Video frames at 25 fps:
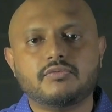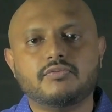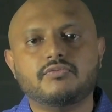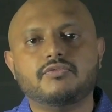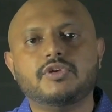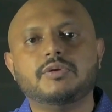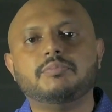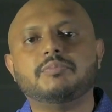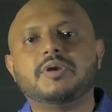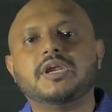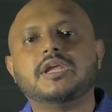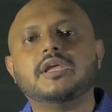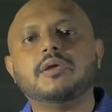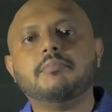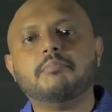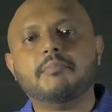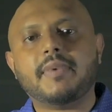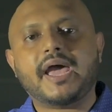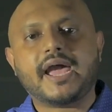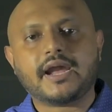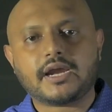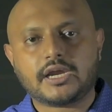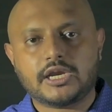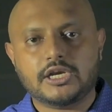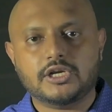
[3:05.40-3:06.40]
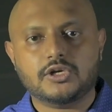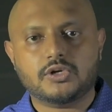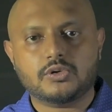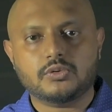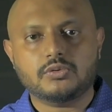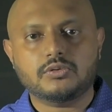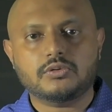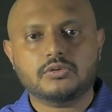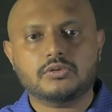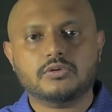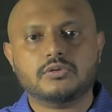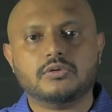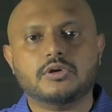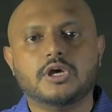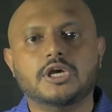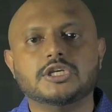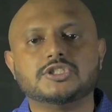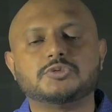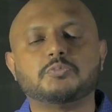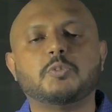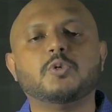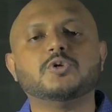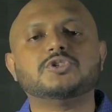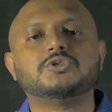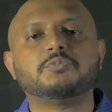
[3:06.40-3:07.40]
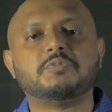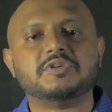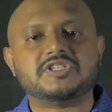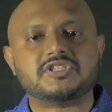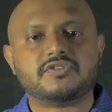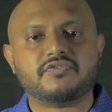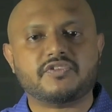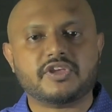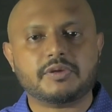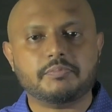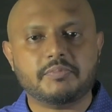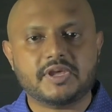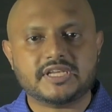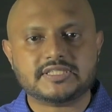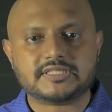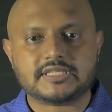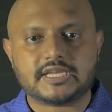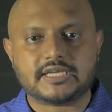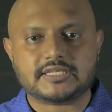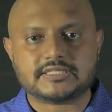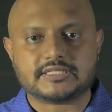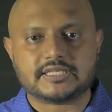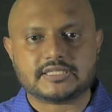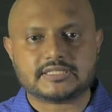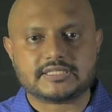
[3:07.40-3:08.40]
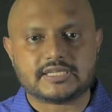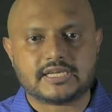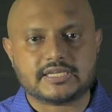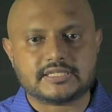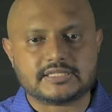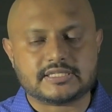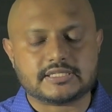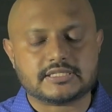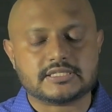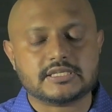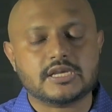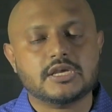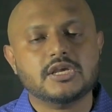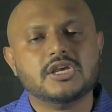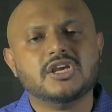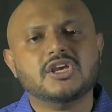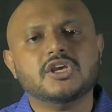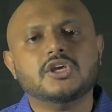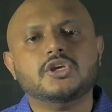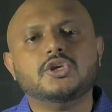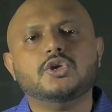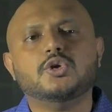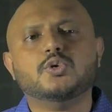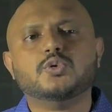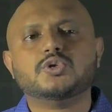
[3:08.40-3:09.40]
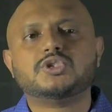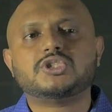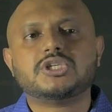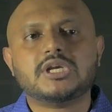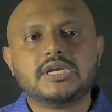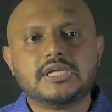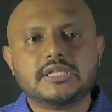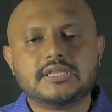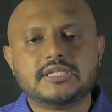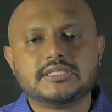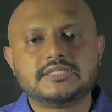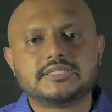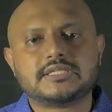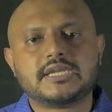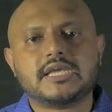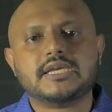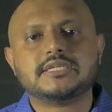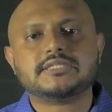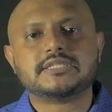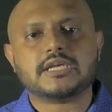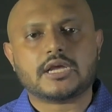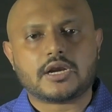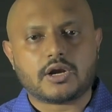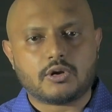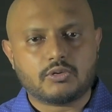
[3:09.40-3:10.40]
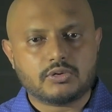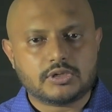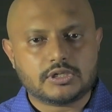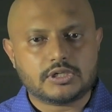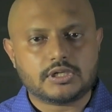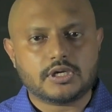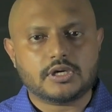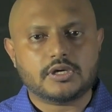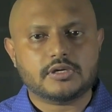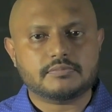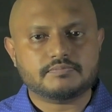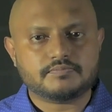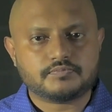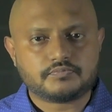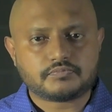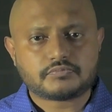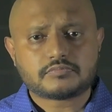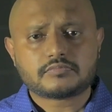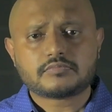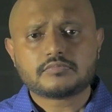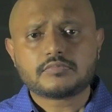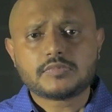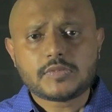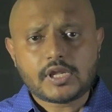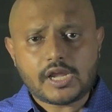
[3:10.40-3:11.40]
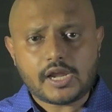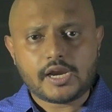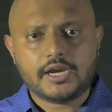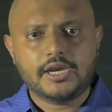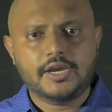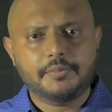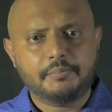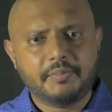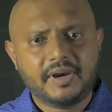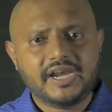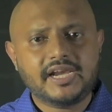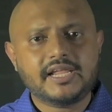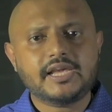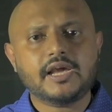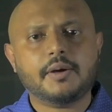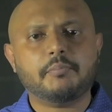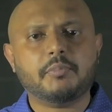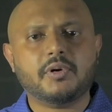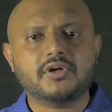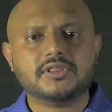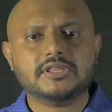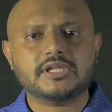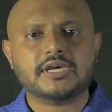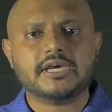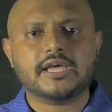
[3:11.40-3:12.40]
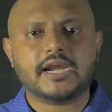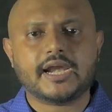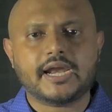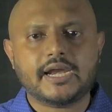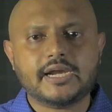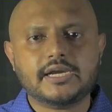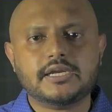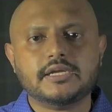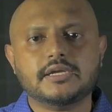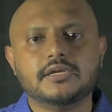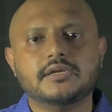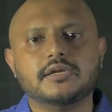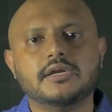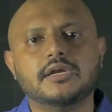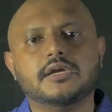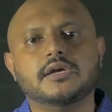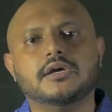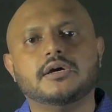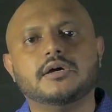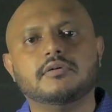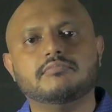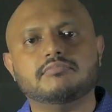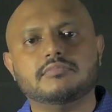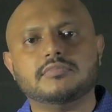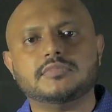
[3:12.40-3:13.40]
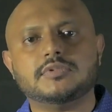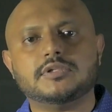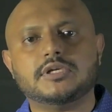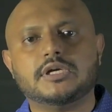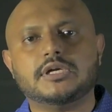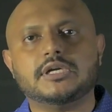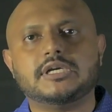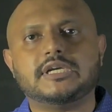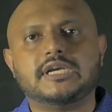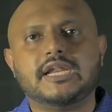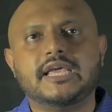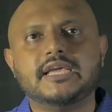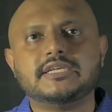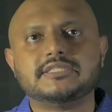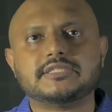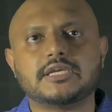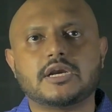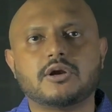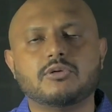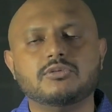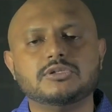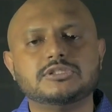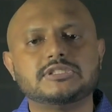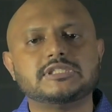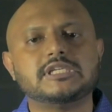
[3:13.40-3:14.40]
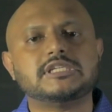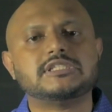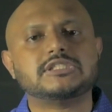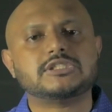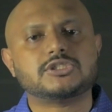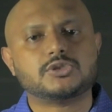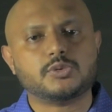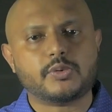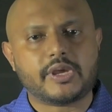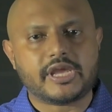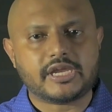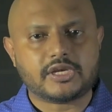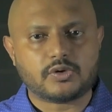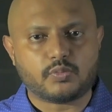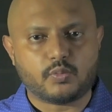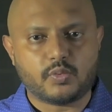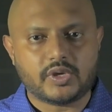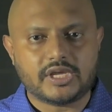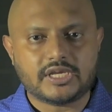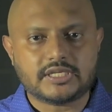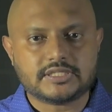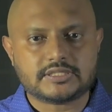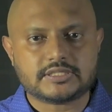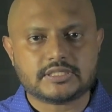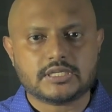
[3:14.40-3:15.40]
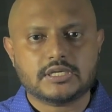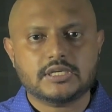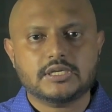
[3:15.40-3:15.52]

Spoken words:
we bring him back into sport specific based exercises. Usually this takes around, depending upon the grade, it takes around 6 to 8 weeks.